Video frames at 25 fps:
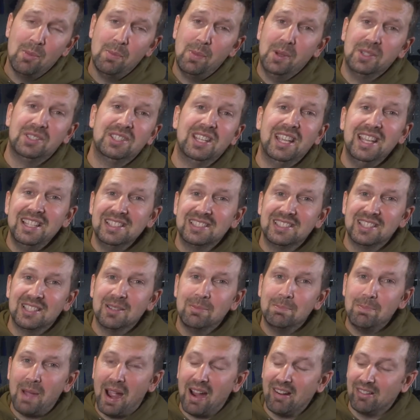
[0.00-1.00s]
put it into
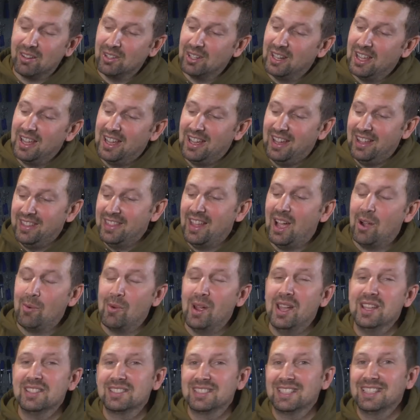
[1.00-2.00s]
the barrel, and that
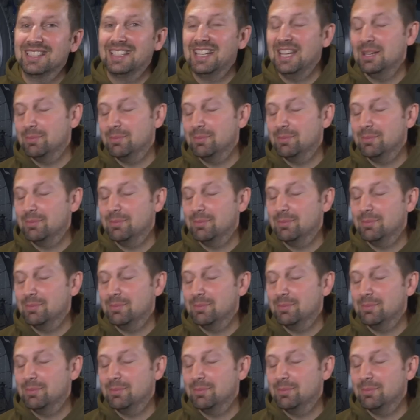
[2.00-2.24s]
way it's going to